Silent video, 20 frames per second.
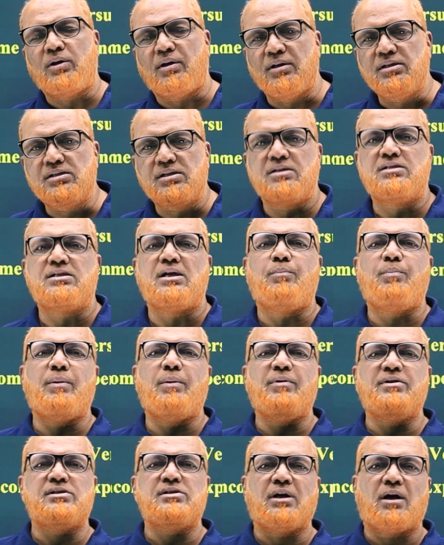receipts and
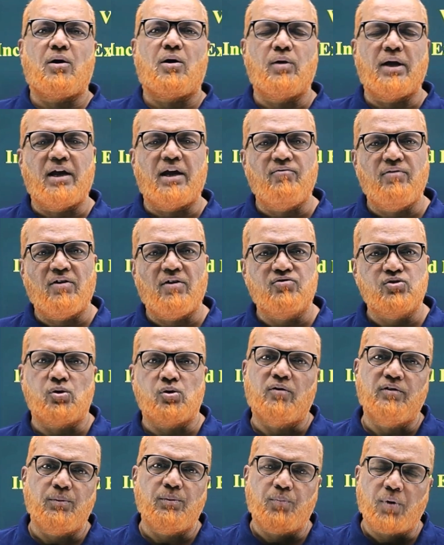payments account and we have
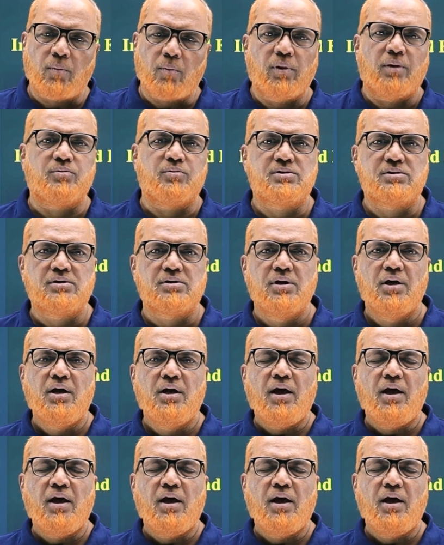solved the problems.